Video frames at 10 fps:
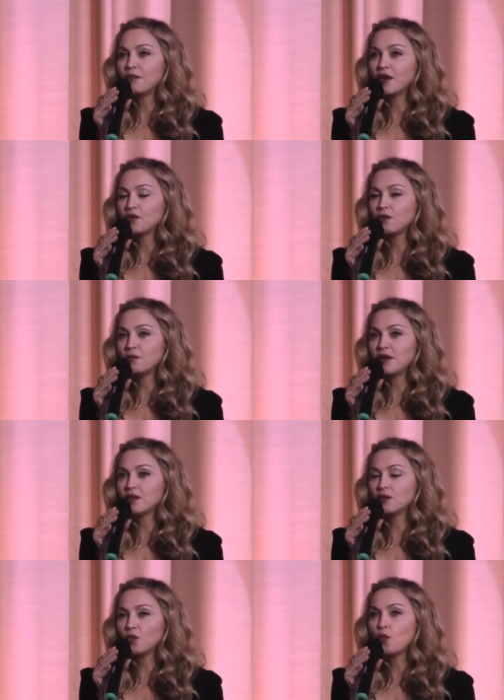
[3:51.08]
but
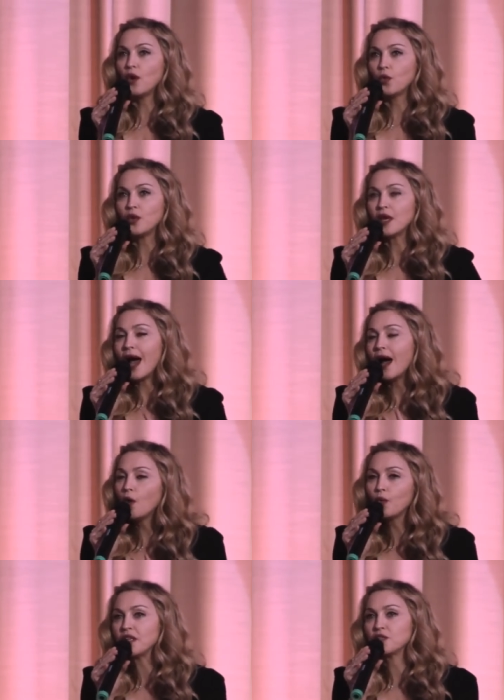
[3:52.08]
but what we
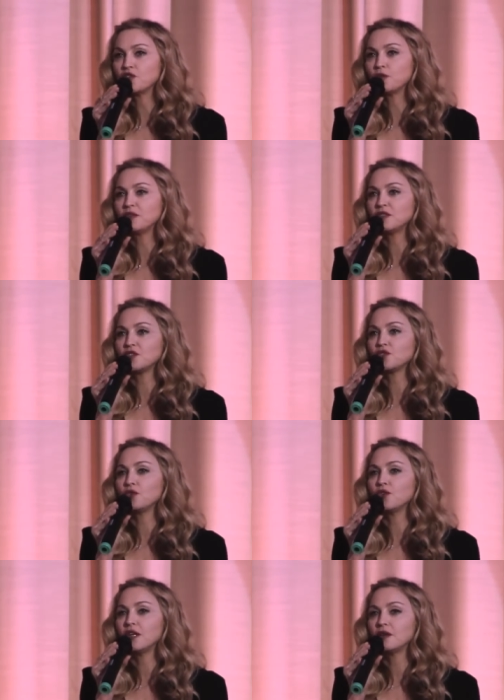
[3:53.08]
how we interpret the
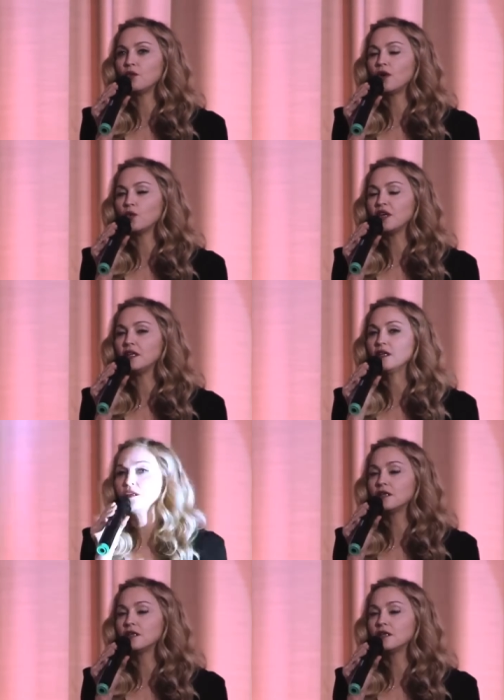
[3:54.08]
story and what we